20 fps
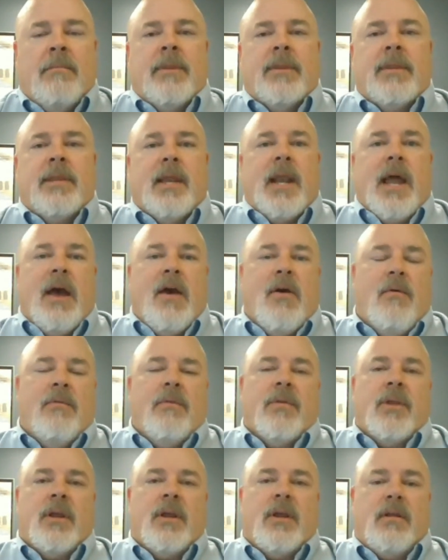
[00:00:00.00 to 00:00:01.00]
But then
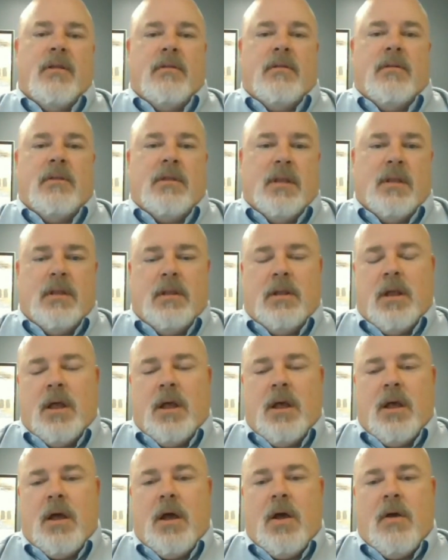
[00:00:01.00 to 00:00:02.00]
over
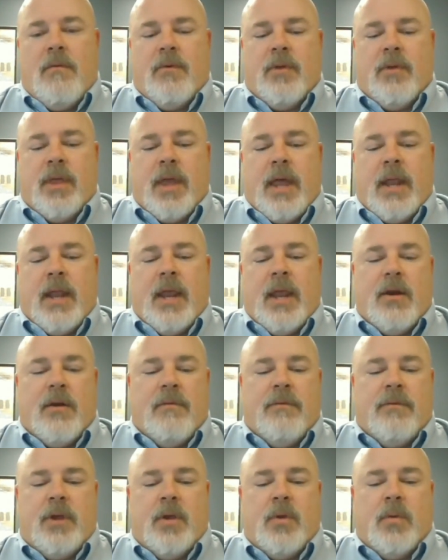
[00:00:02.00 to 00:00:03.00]
over that
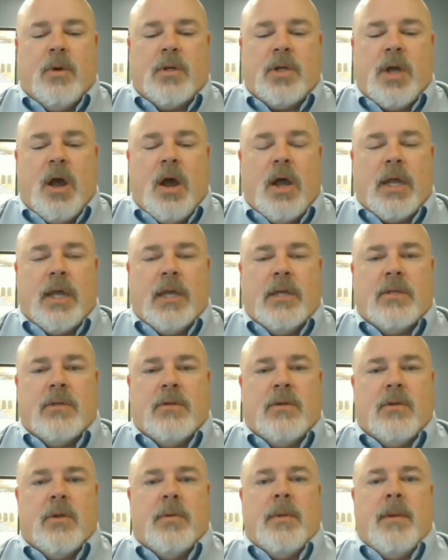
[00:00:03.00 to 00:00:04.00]
interview or talking
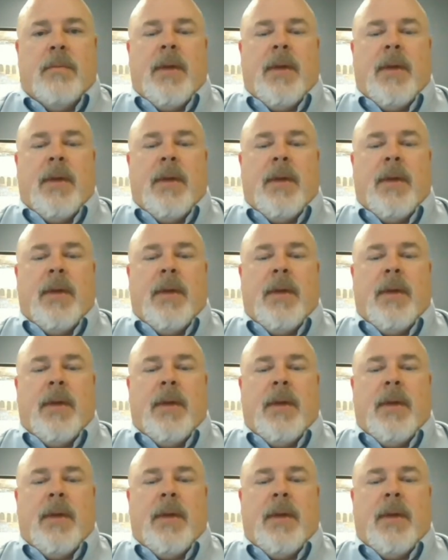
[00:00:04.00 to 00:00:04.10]
to them,